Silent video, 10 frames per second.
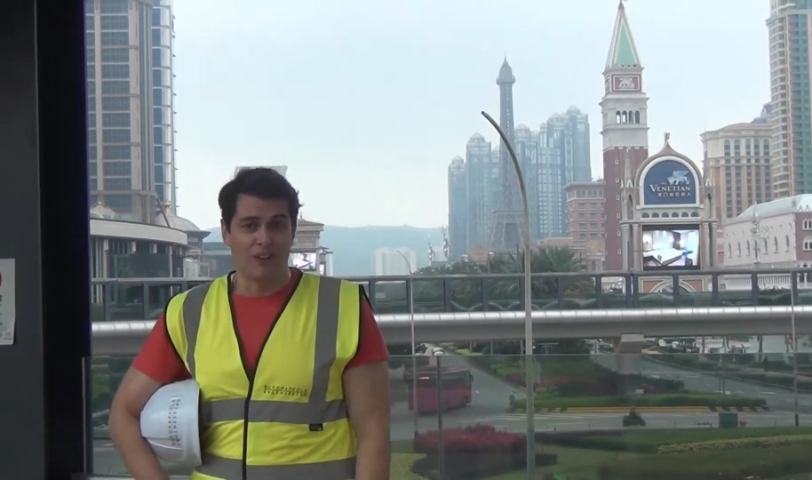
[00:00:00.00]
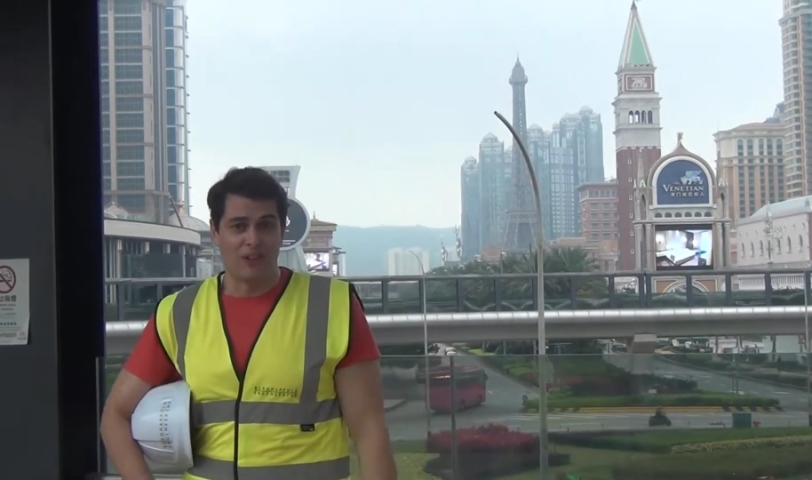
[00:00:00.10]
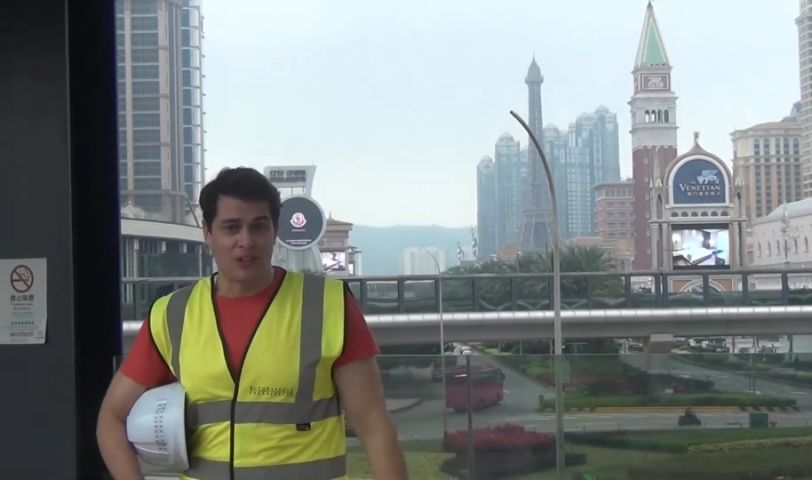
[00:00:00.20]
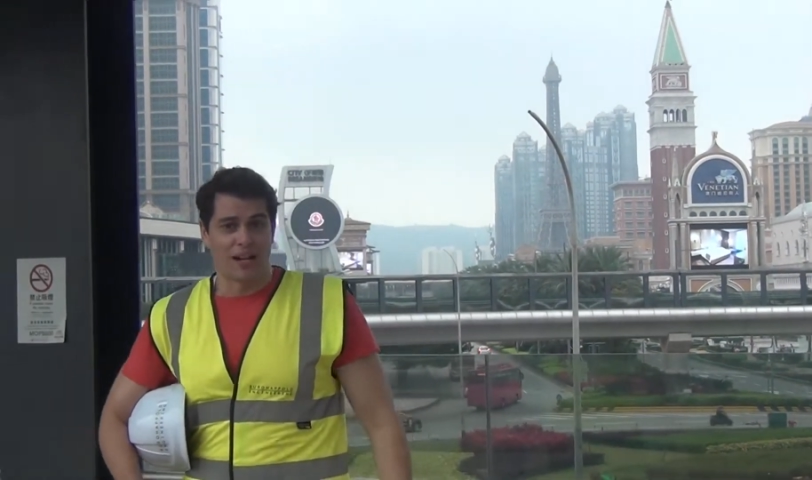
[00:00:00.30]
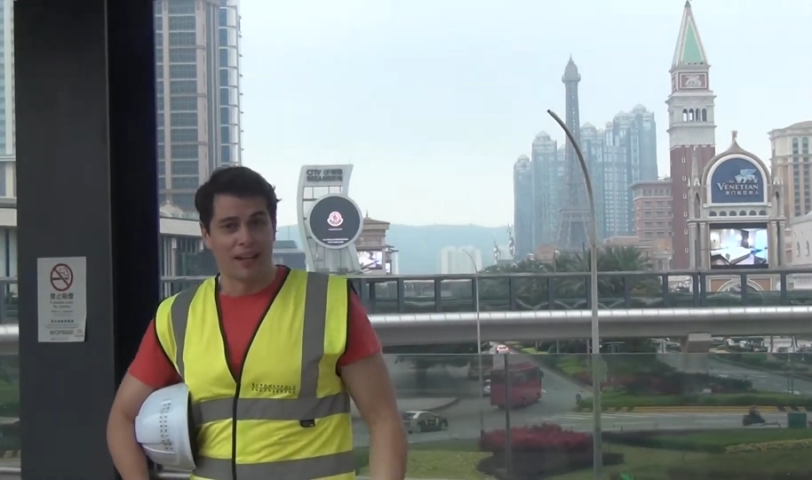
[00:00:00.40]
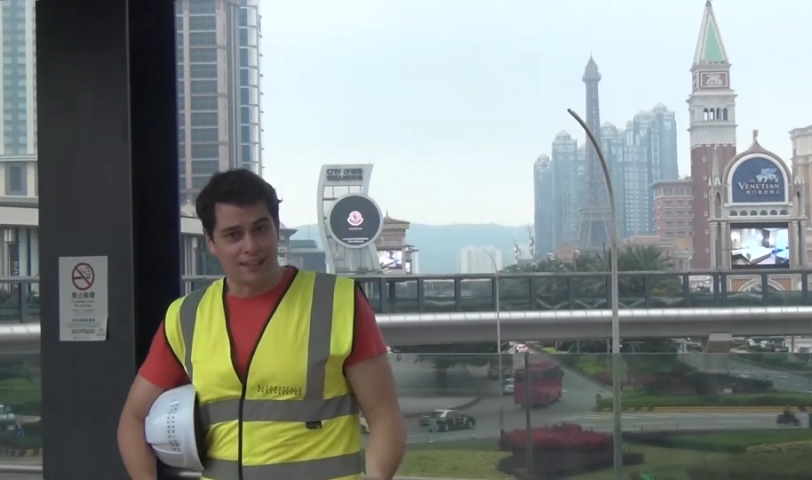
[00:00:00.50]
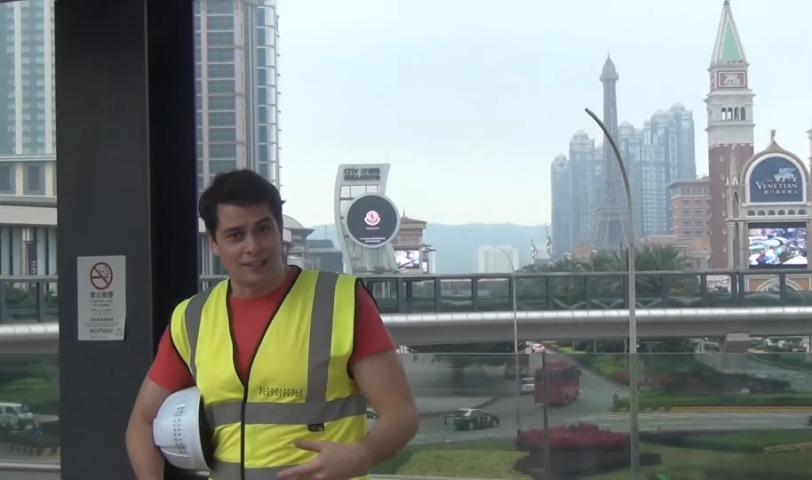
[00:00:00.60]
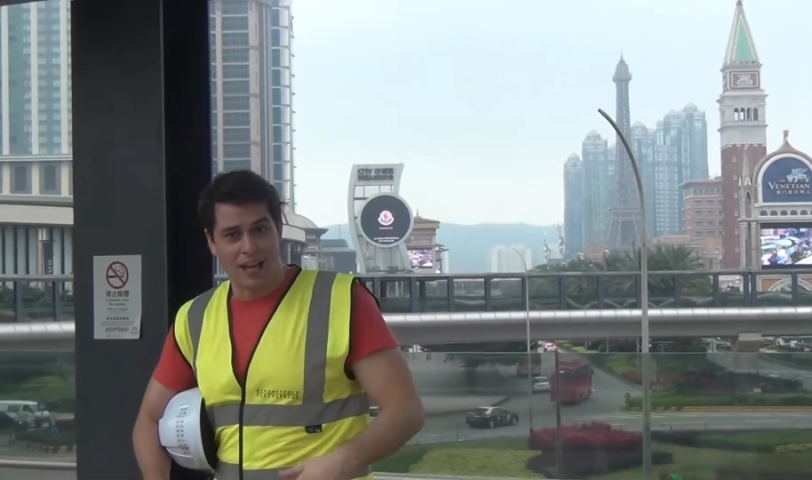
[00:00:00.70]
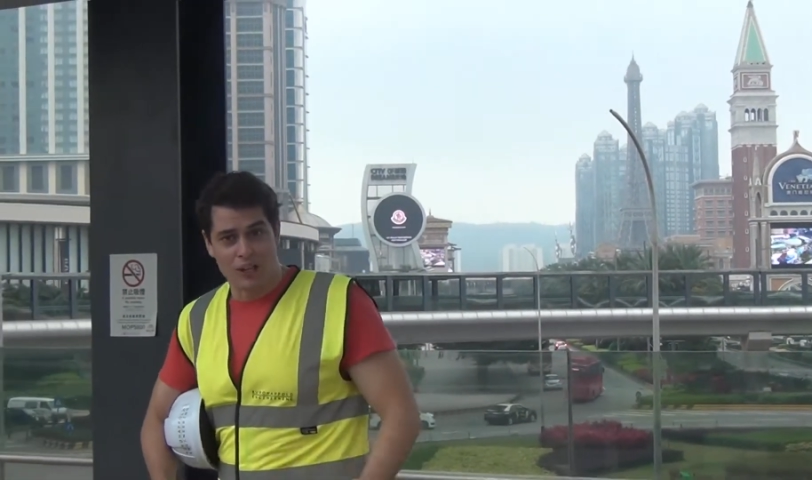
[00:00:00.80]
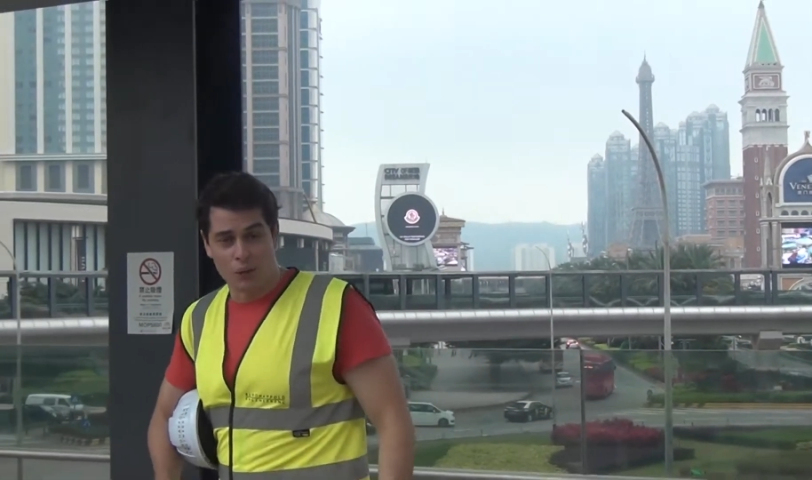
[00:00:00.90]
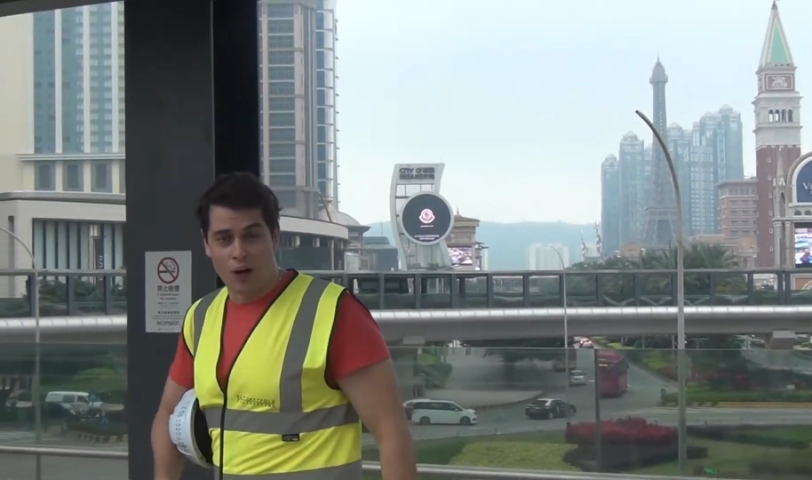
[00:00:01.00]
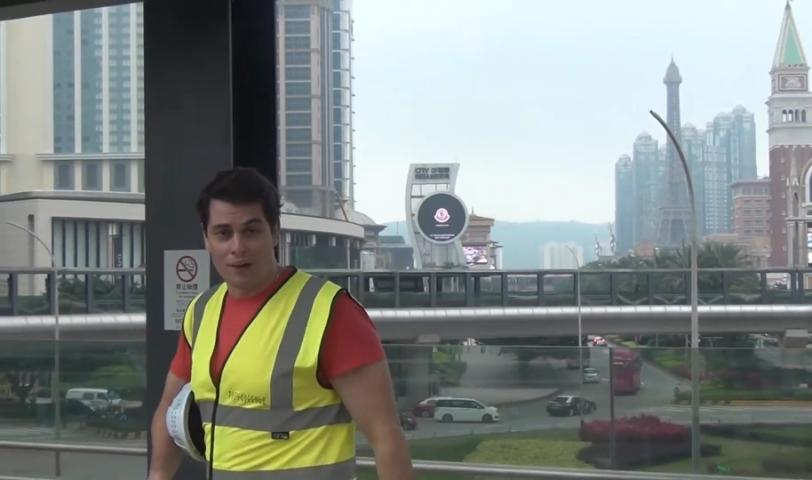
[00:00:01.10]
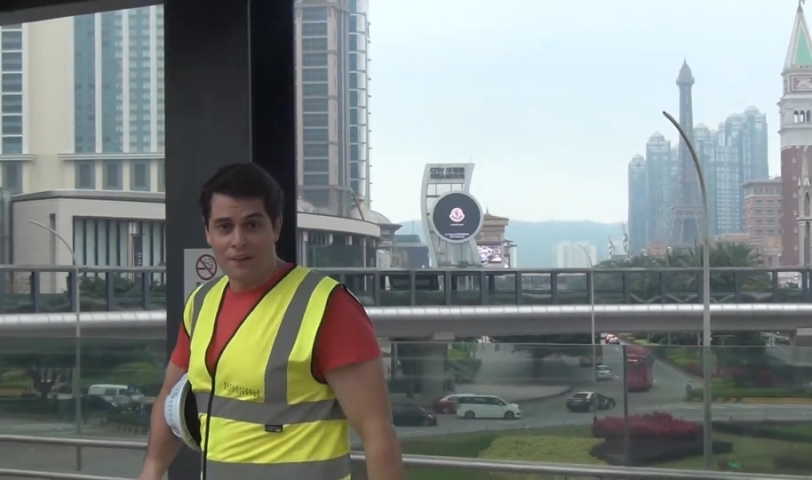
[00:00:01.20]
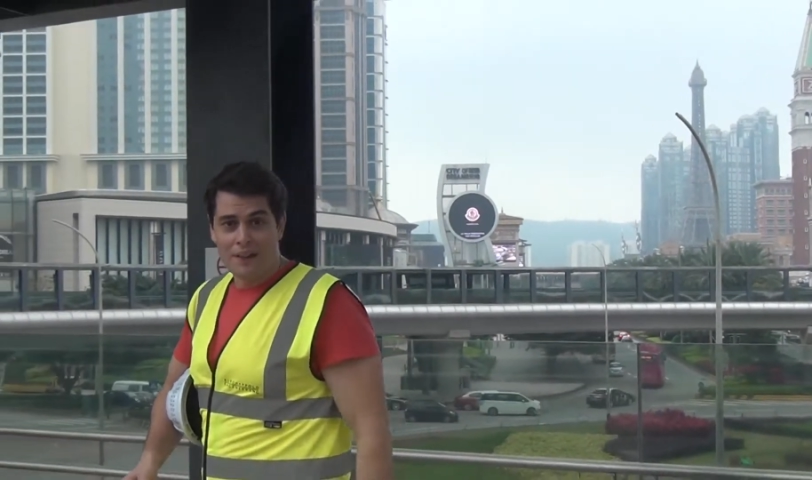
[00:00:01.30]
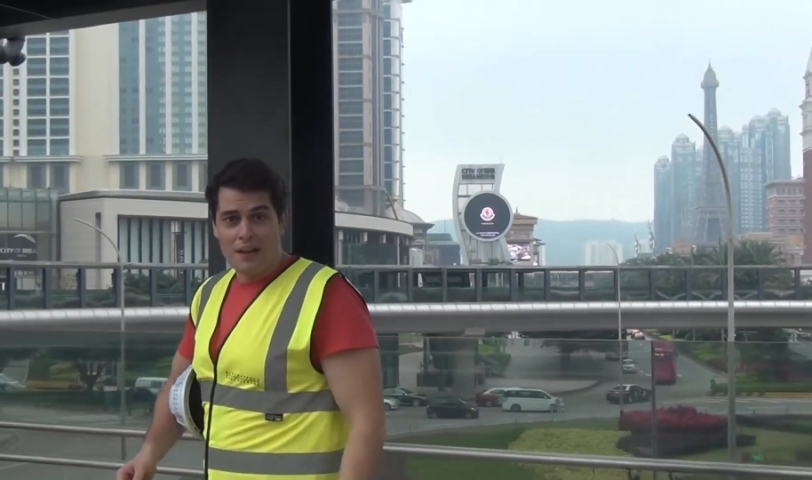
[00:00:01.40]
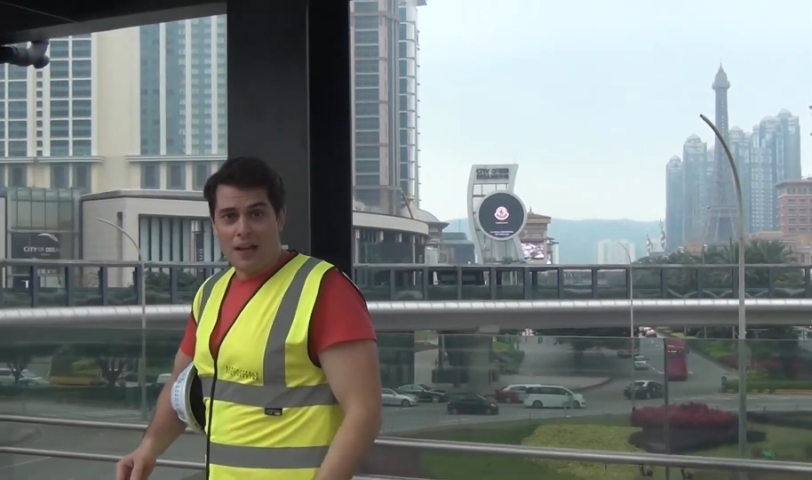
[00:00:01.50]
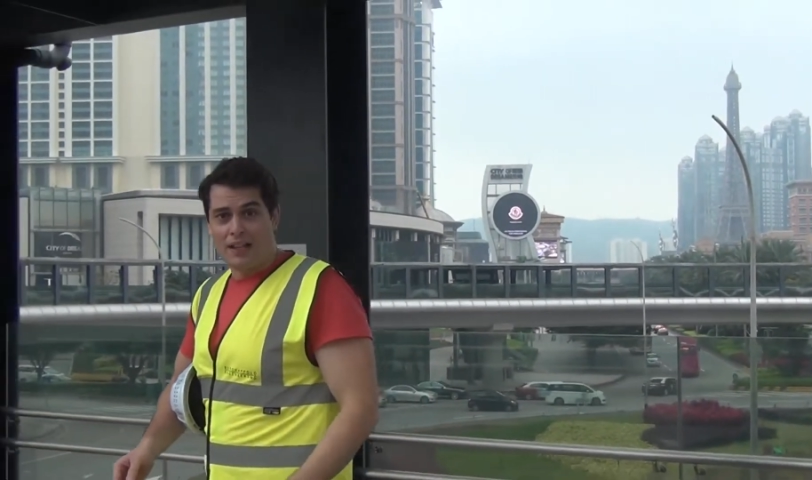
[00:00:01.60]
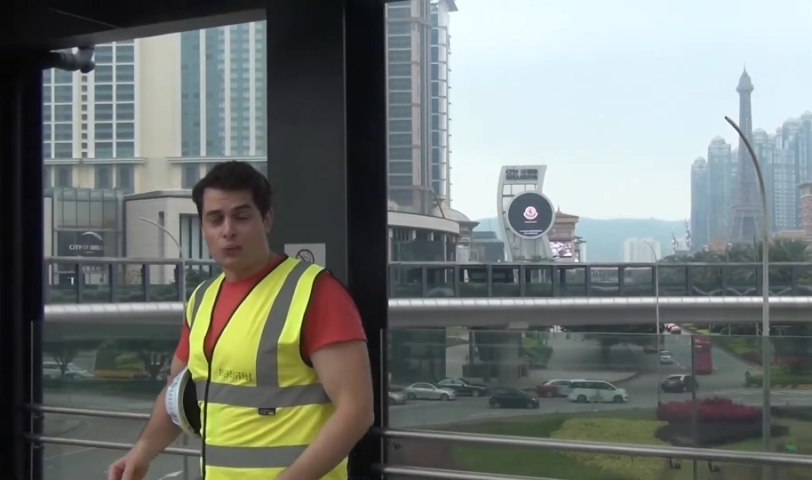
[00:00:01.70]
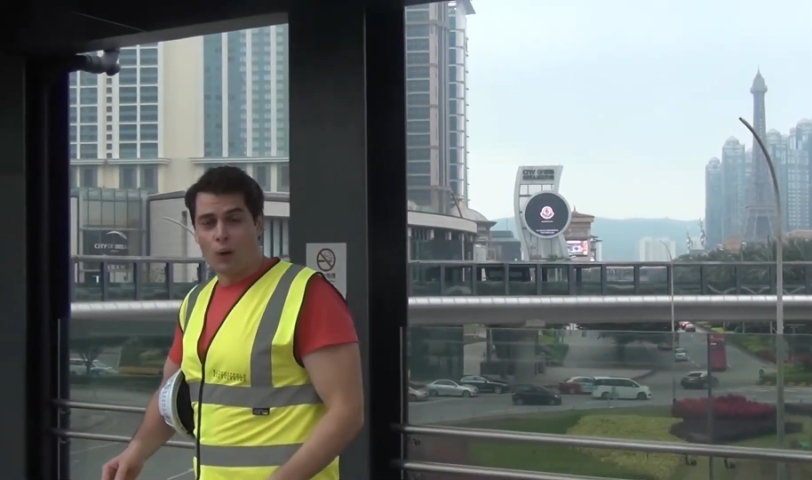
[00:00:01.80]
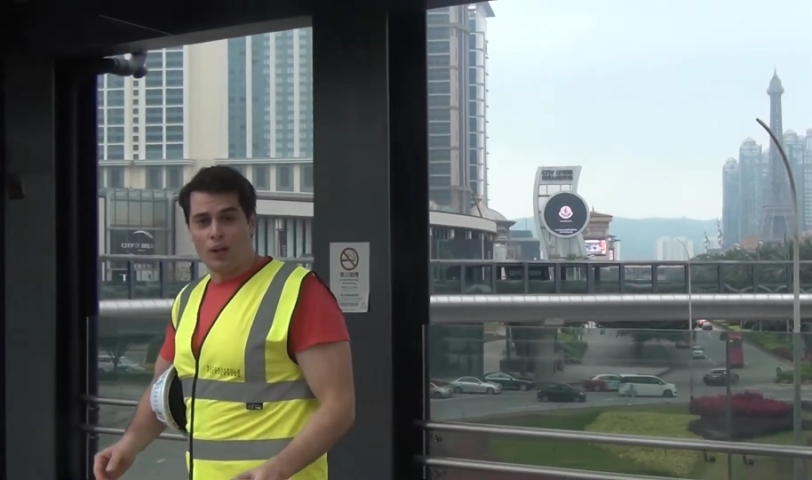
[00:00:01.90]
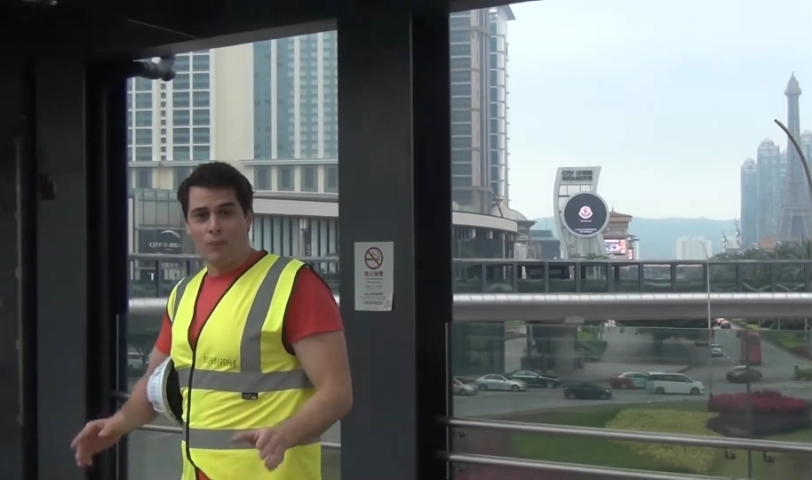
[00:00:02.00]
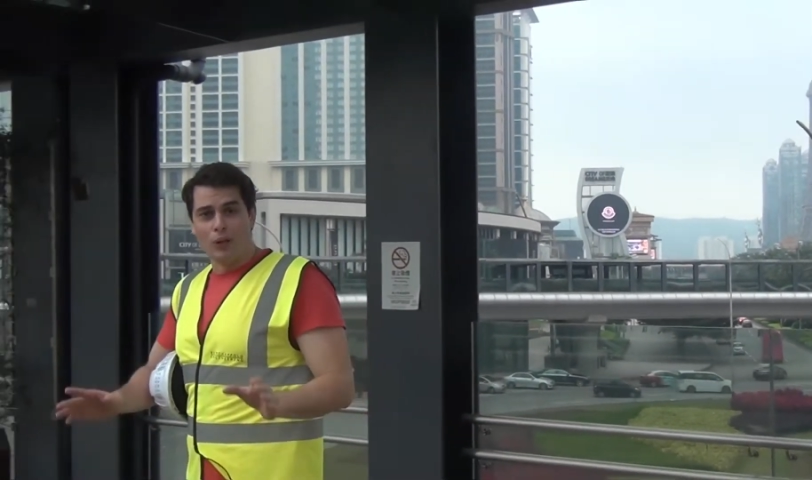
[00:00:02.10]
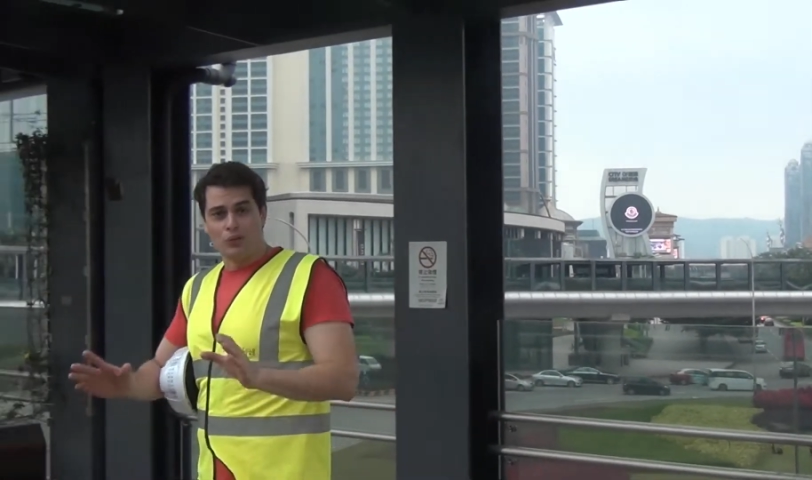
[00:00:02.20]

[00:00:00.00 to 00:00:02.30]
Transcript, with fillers: site visit I'd like to take you on. It's one of the